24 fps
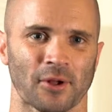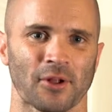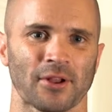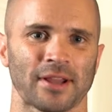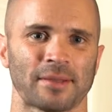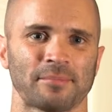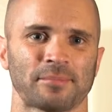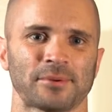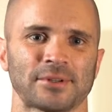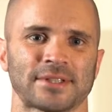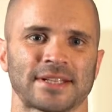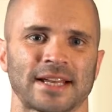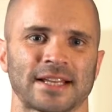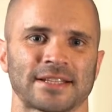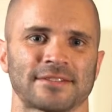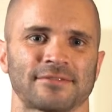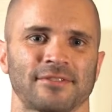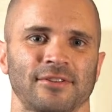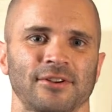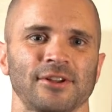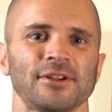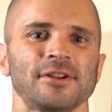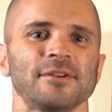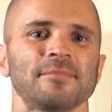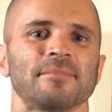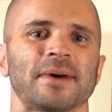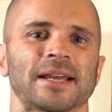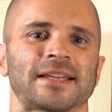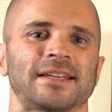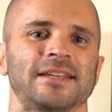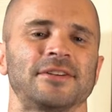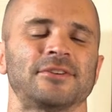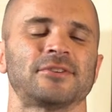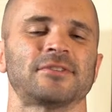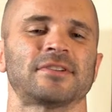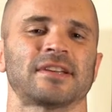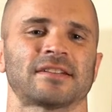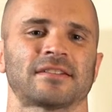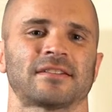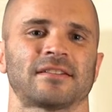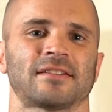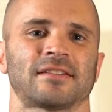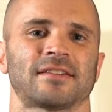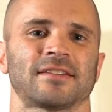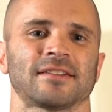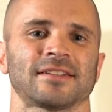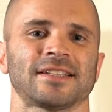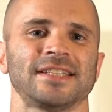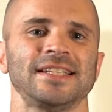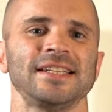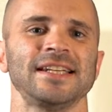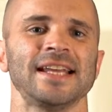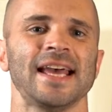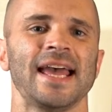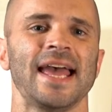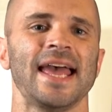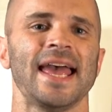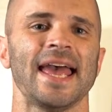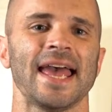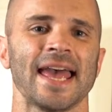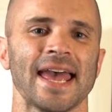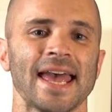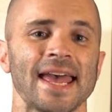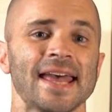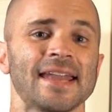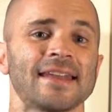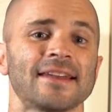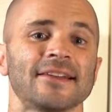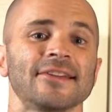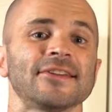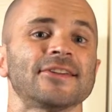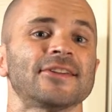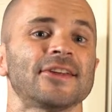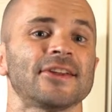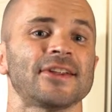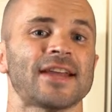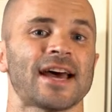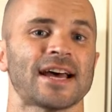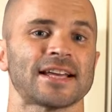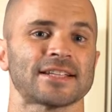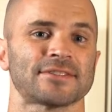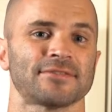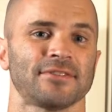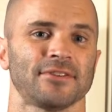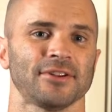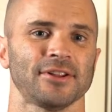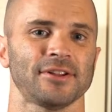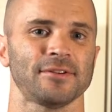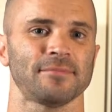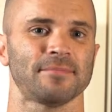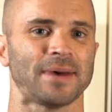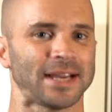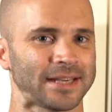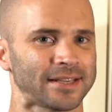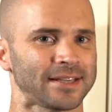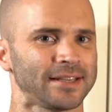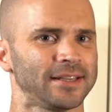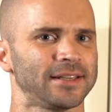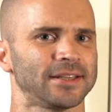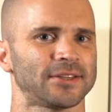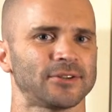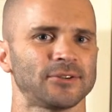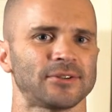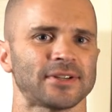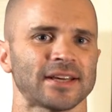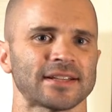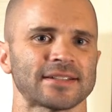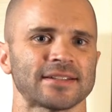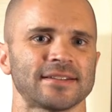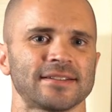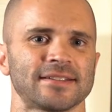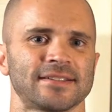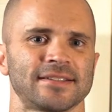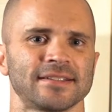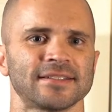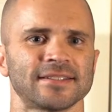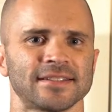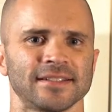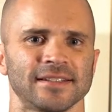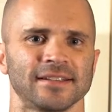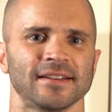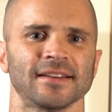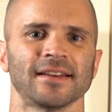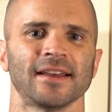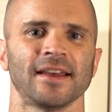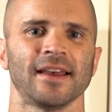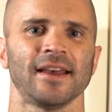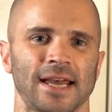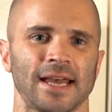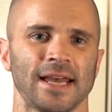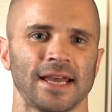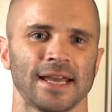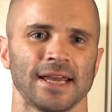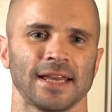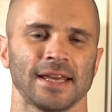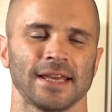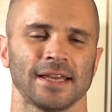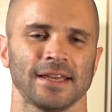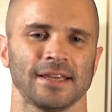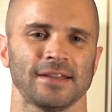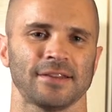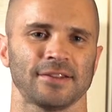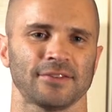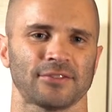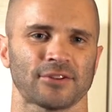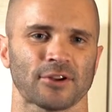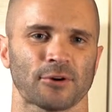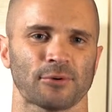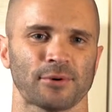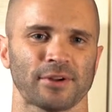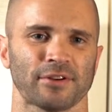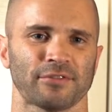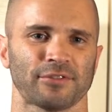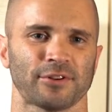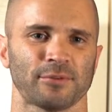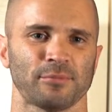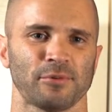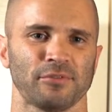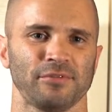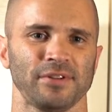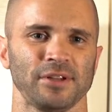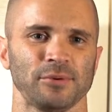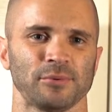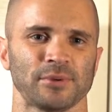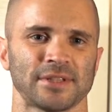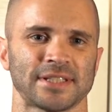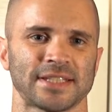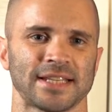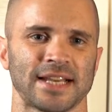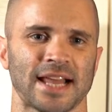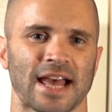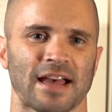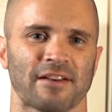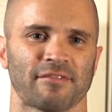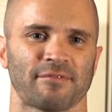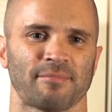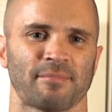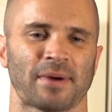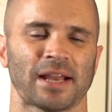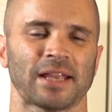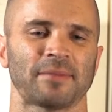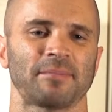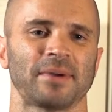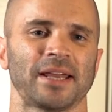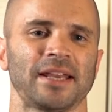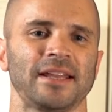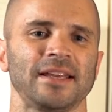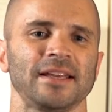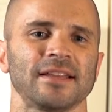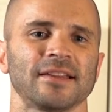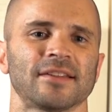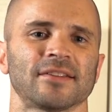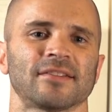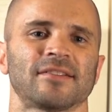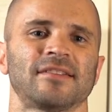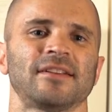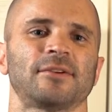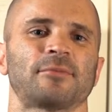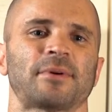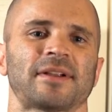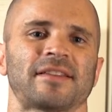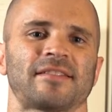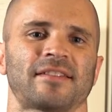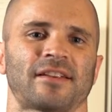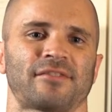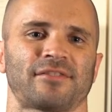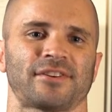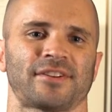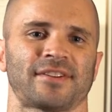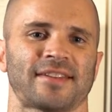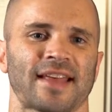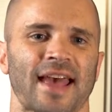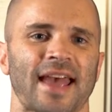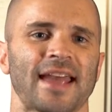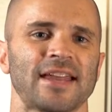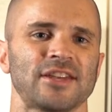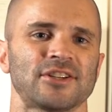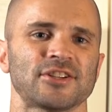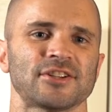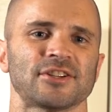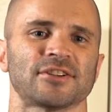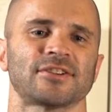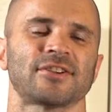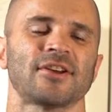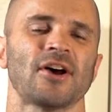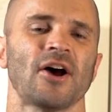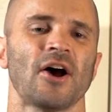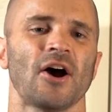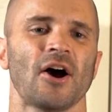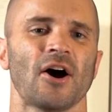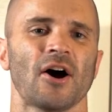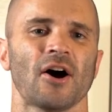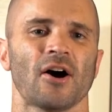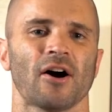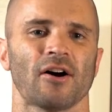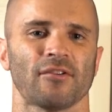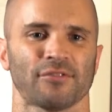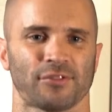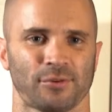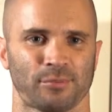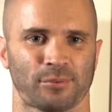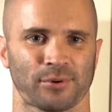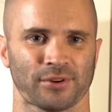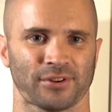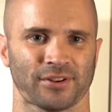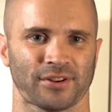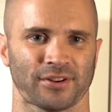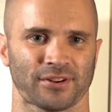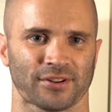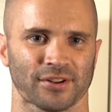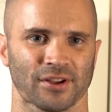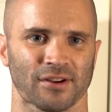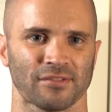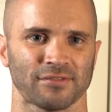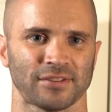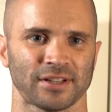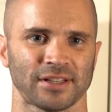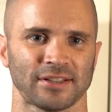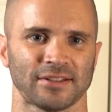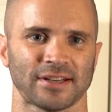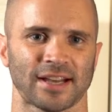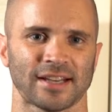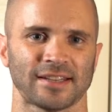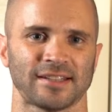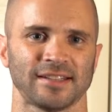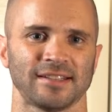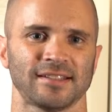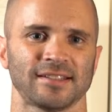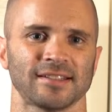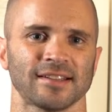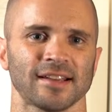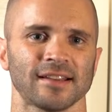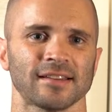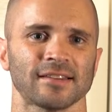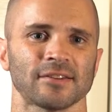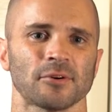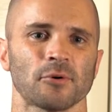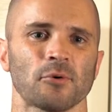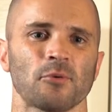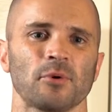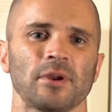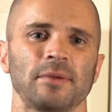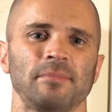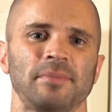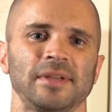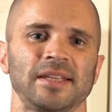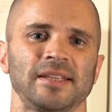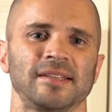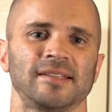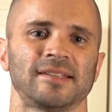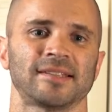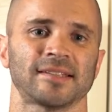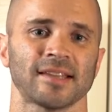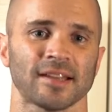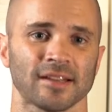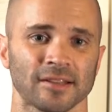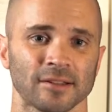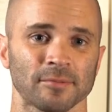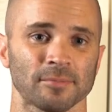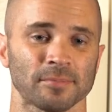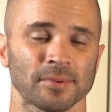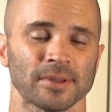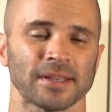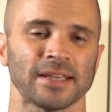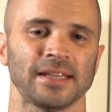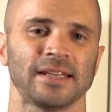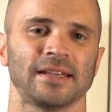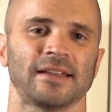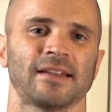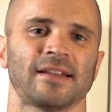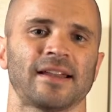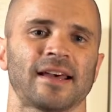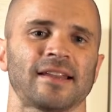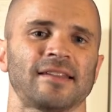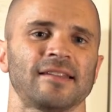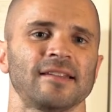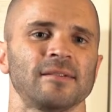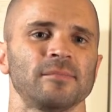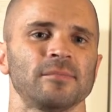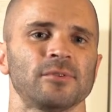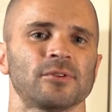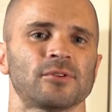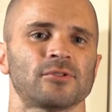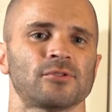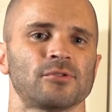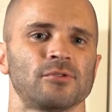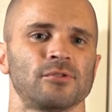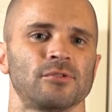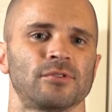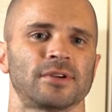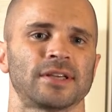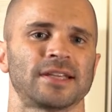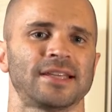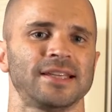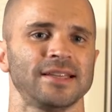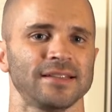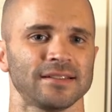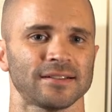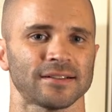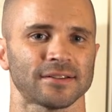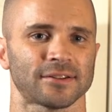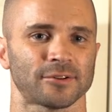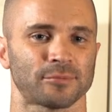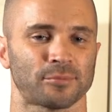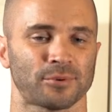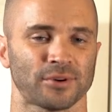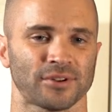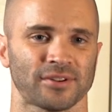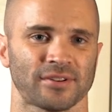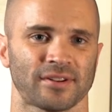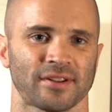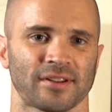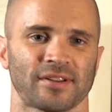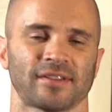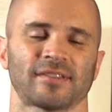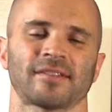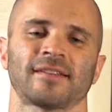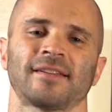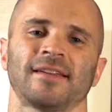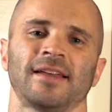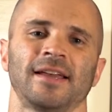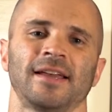Olympus Has Fallen back in 2013 and London Has Fallen back in 2016. In the story of the movie, we still have Mike Benning, the Secret Service agent of the President of the United States, who will be set up in an attempt to kill the President.